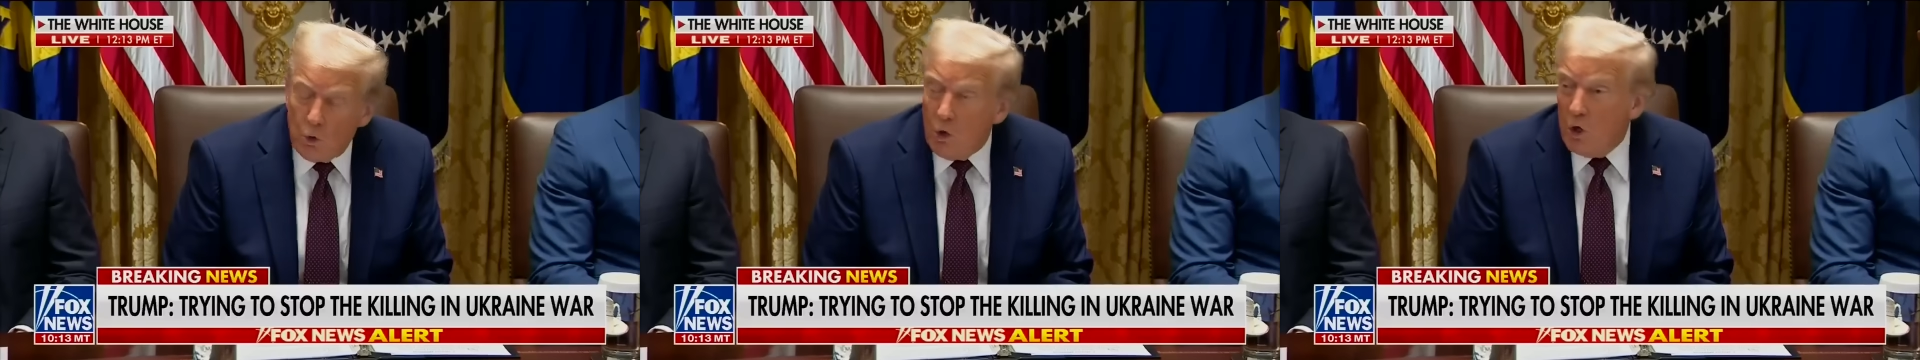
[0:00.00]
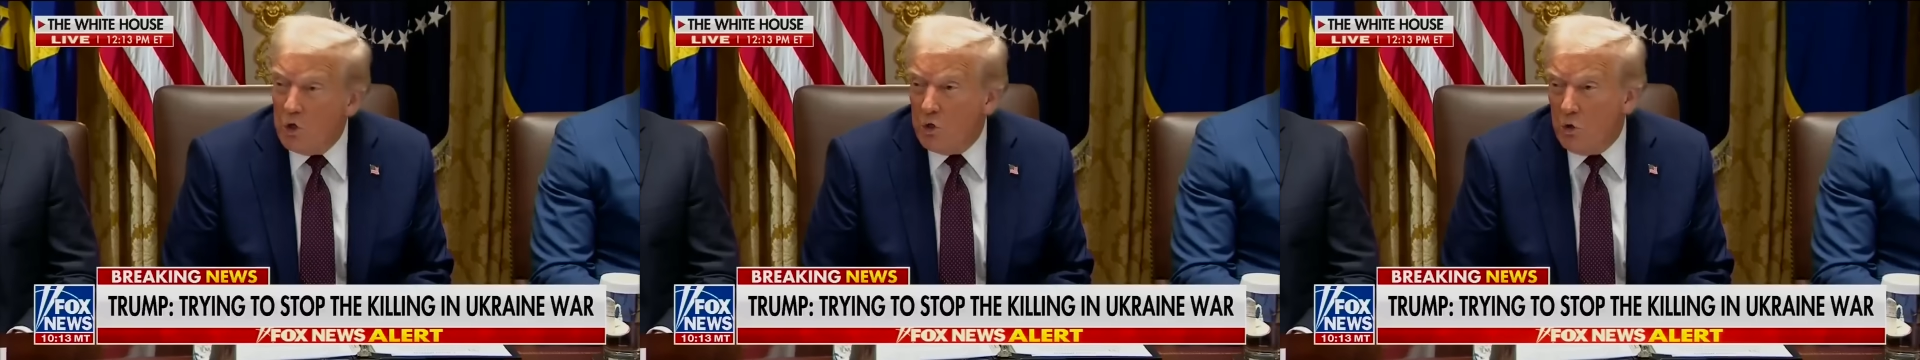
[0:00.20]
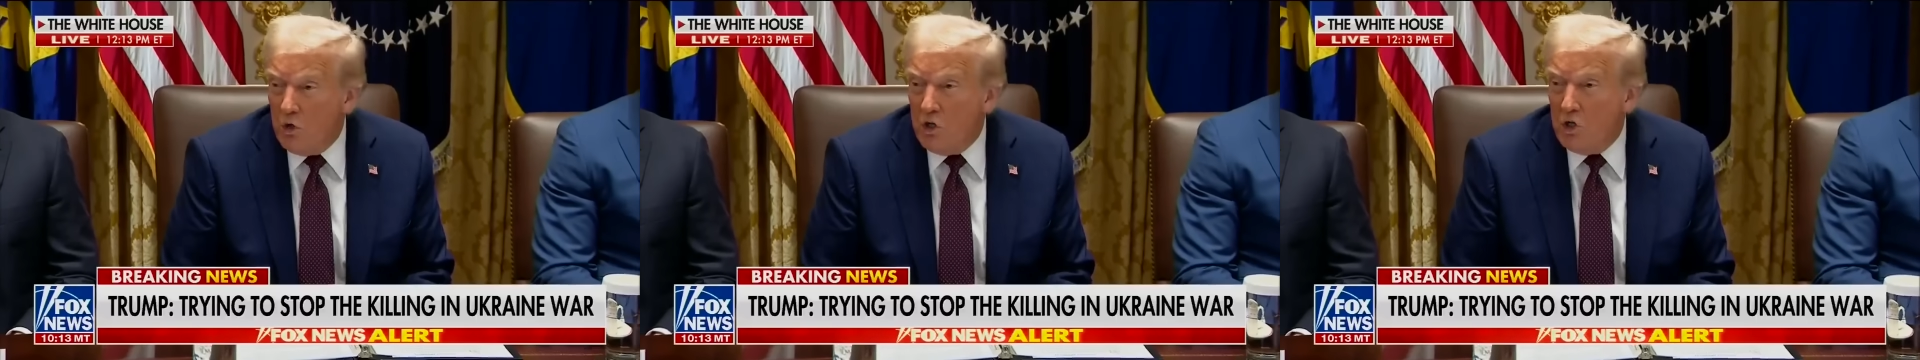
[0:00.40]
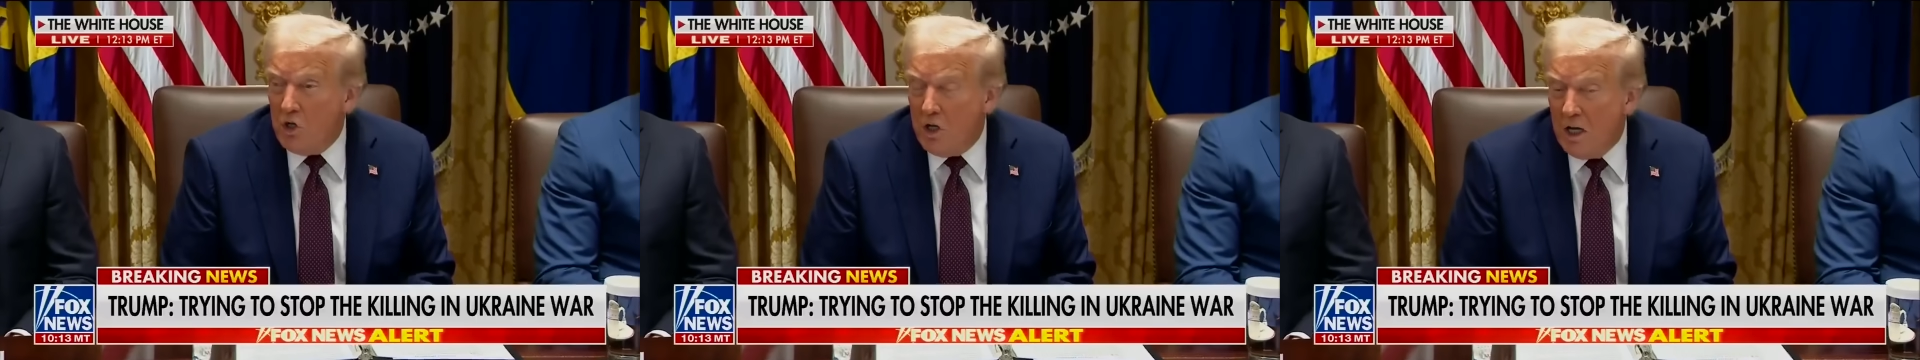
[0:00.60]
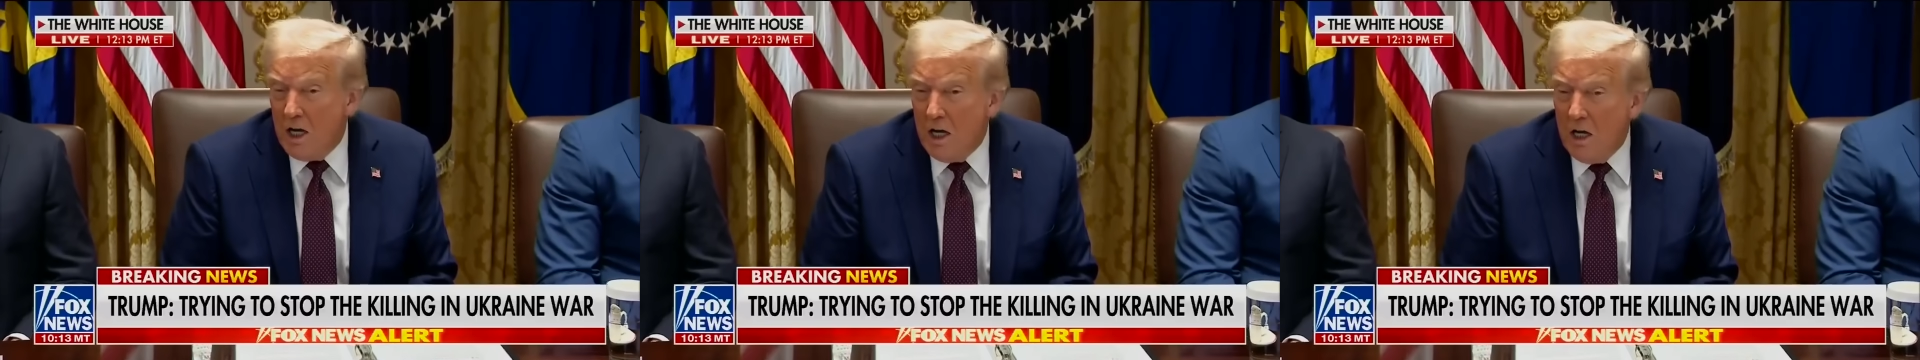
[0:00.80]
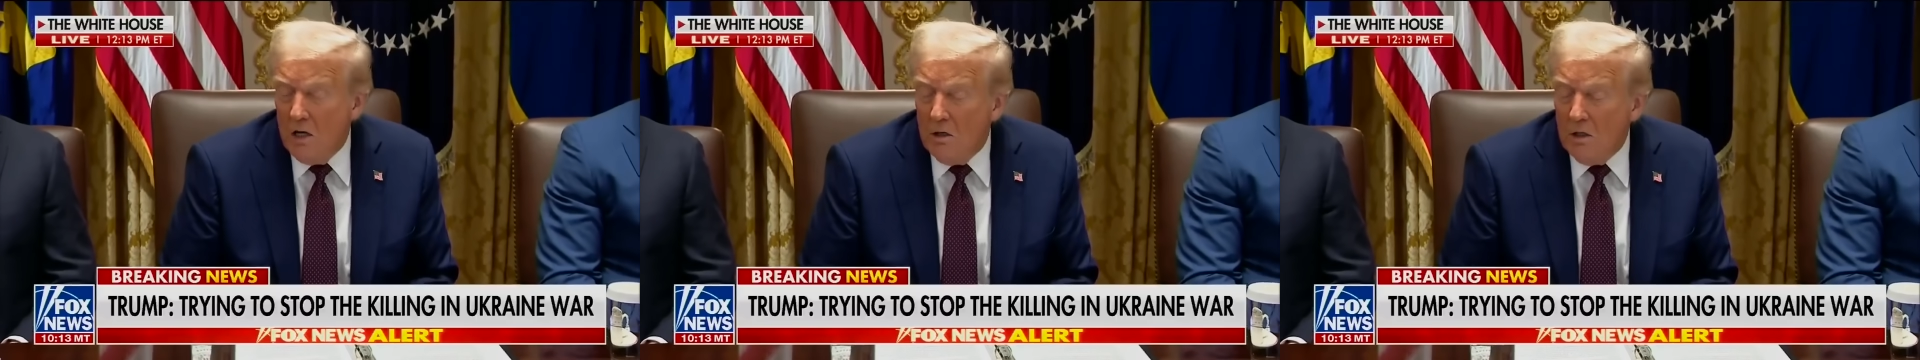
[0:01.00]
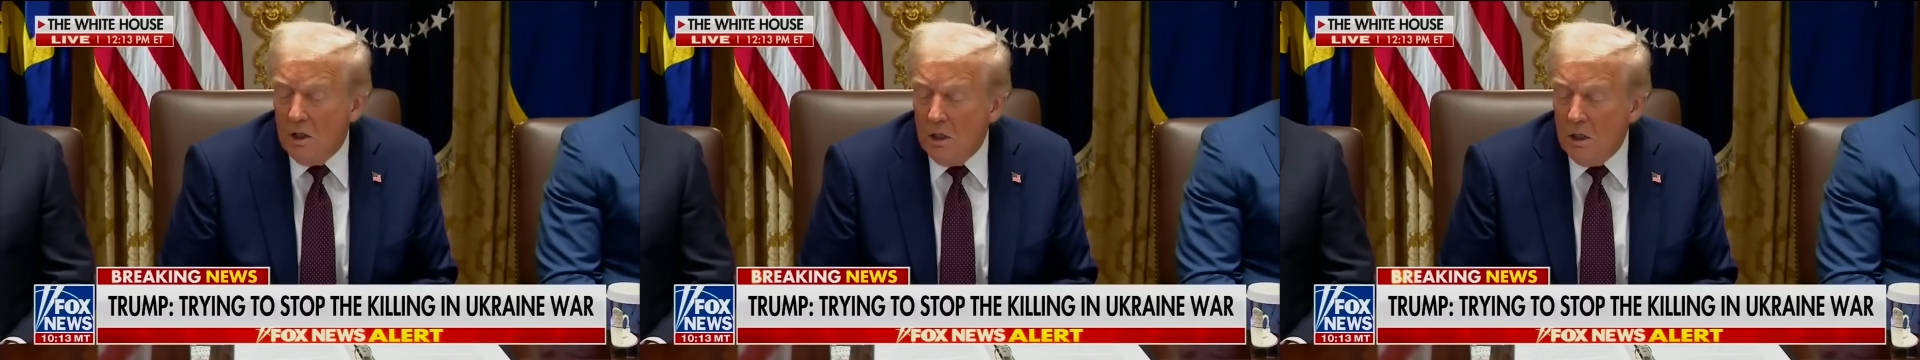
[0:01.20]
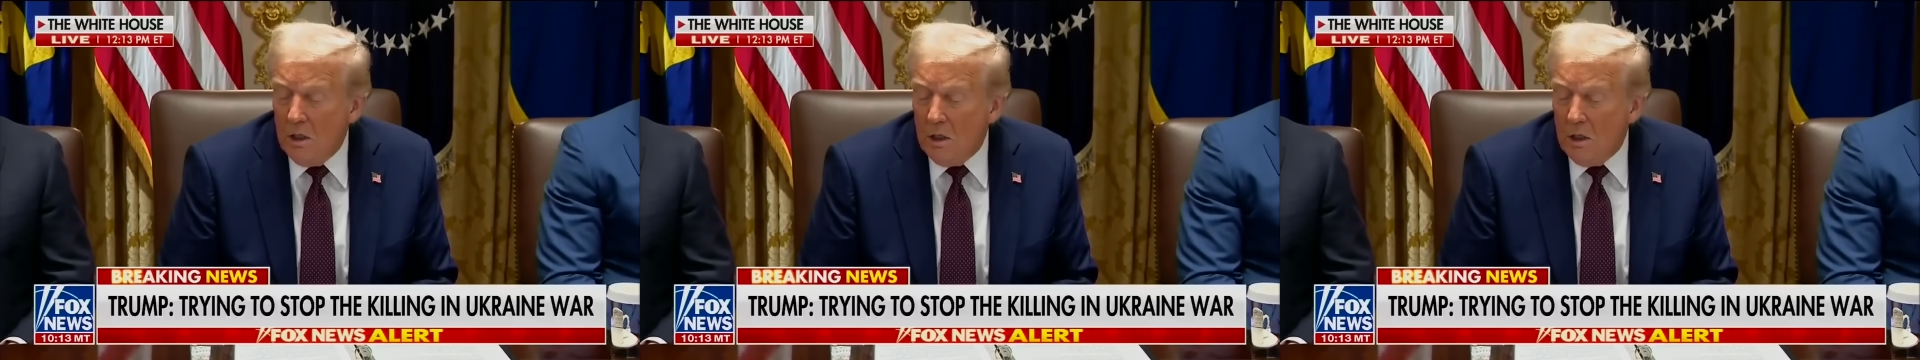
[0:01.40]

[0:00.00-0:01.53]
Groceries are down.